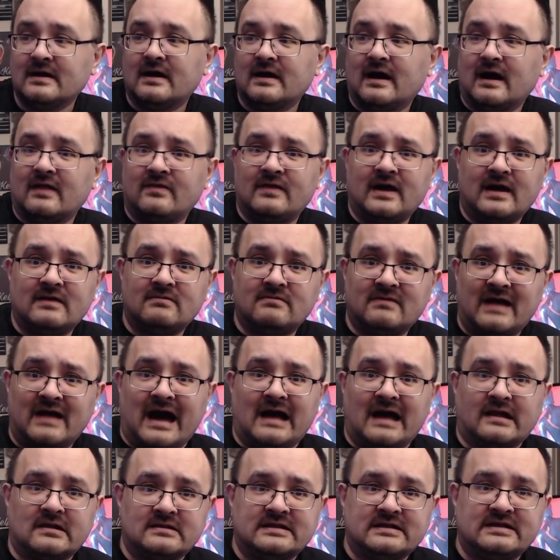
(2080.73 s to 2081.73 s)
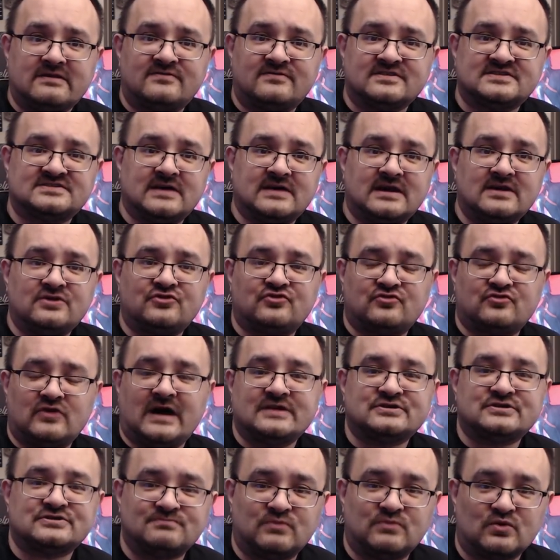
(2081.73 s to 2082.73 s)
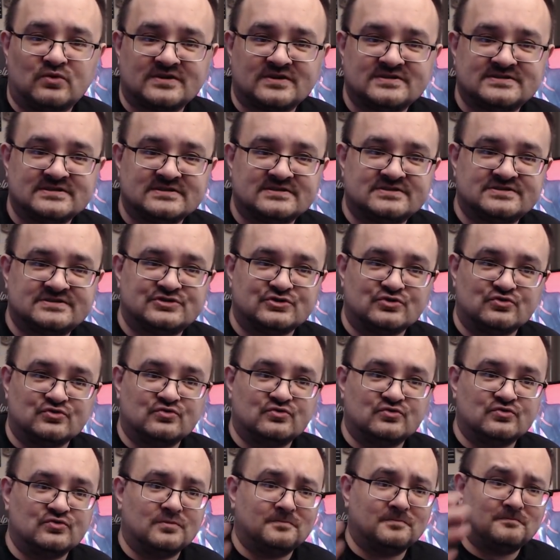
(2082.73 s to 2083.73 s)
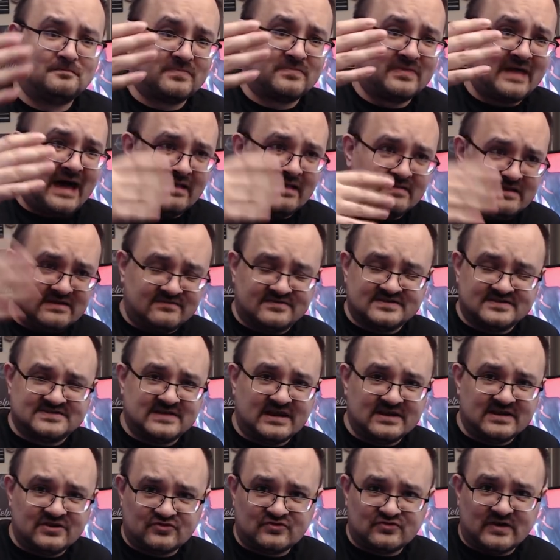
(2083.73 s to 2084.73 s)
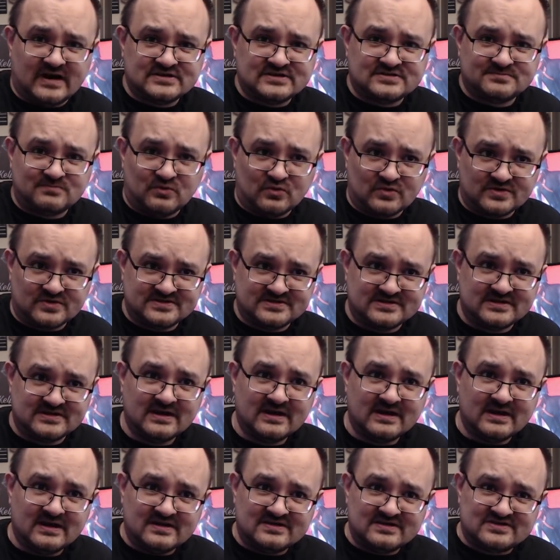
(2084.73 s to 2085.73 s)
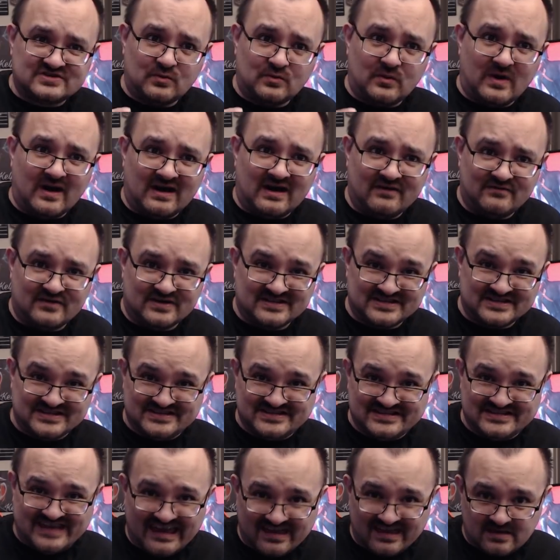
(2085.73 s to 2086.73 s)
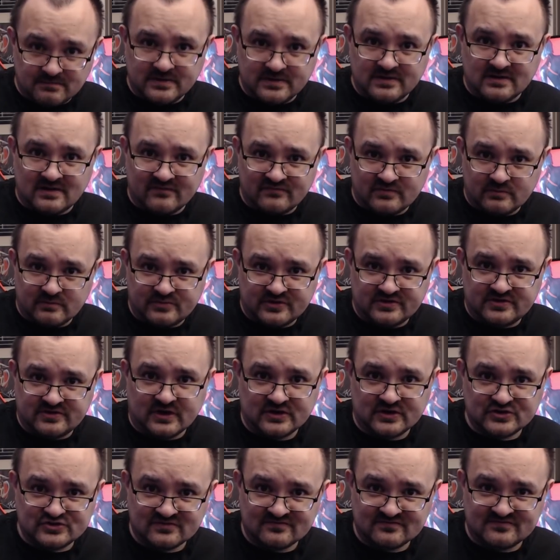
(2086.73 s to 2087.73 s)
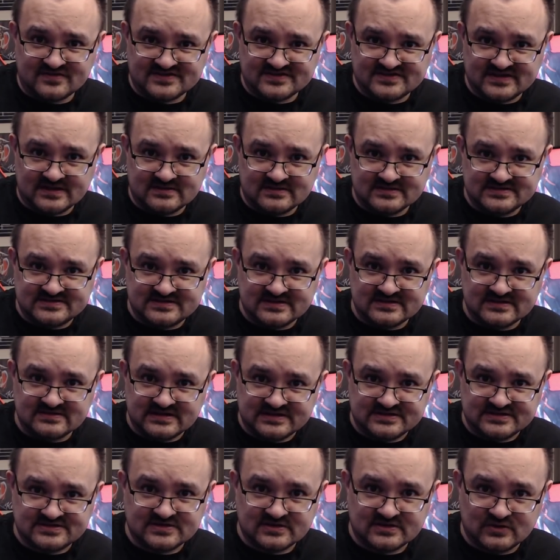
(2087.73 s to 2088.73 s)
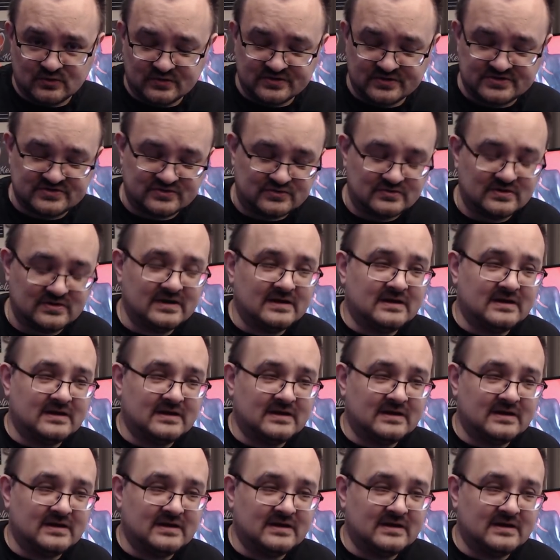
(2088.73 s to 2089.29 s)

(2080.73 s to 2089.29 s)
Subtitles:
And then that leaf is then transported to That leaf is then transported to whatever segment of the production facility it needs to go to.